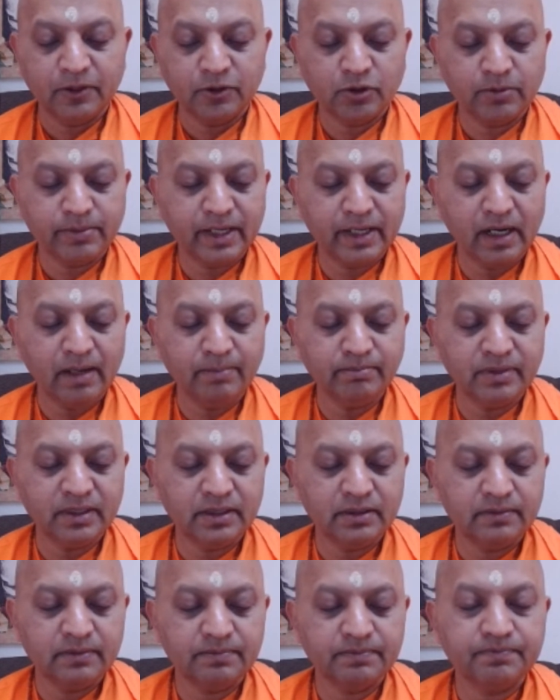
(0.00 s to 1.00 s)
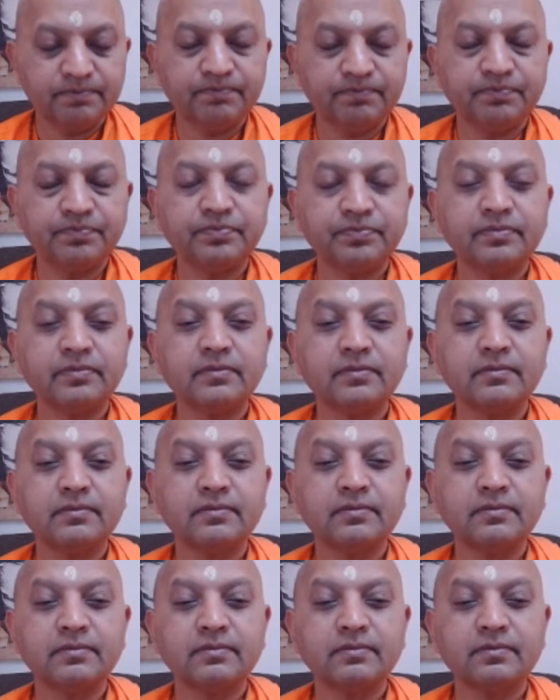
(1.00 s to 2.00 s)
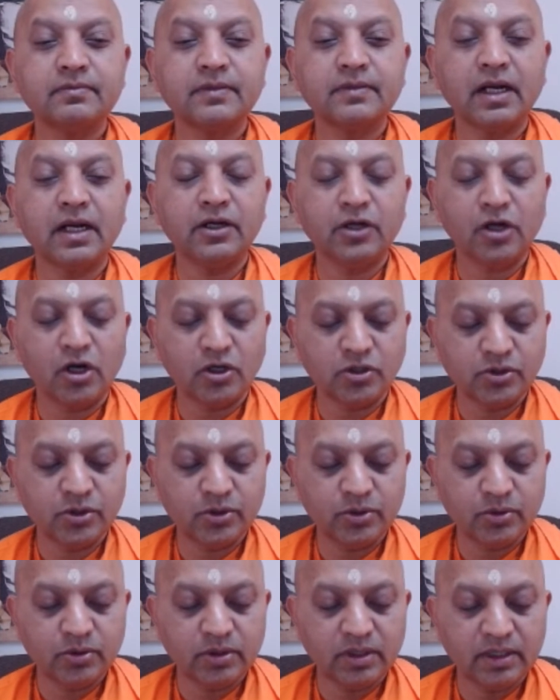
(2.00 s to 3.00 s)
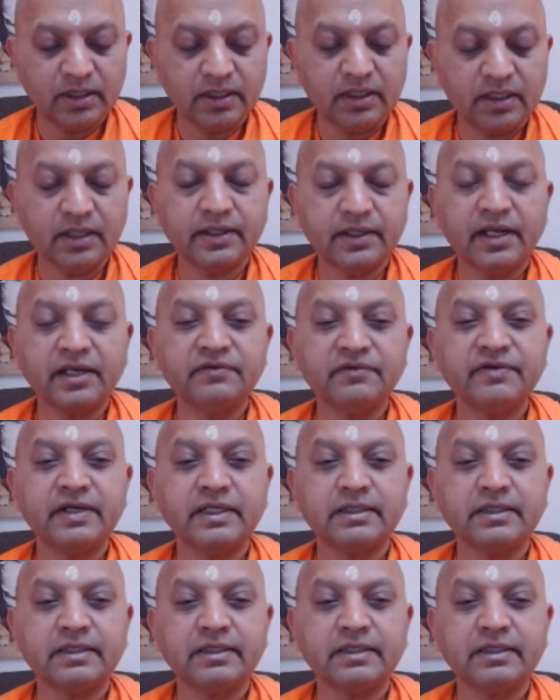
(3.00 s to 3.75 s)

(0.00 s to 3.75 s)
be humble and not to hurt anyone.